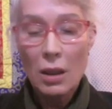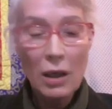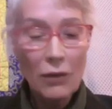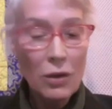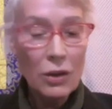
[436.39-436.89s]

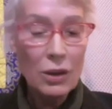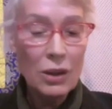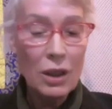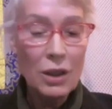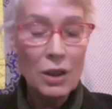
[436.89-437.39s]
gives us
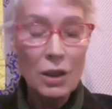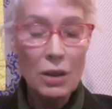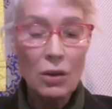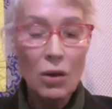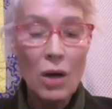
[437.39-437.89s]

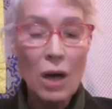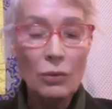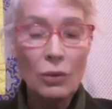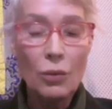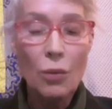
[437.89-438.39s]
teachings on
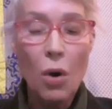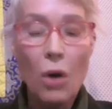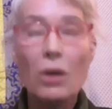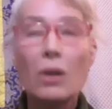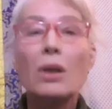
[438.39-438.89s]
how to
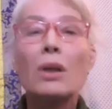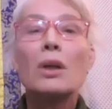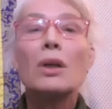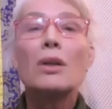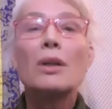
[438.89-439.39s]
walk
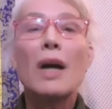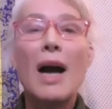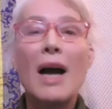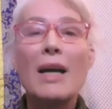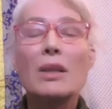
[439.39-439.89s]
the
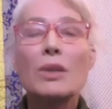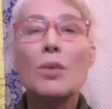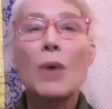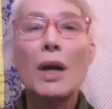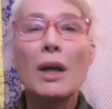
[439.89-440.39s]
highest
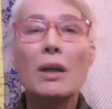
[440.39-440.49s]
way,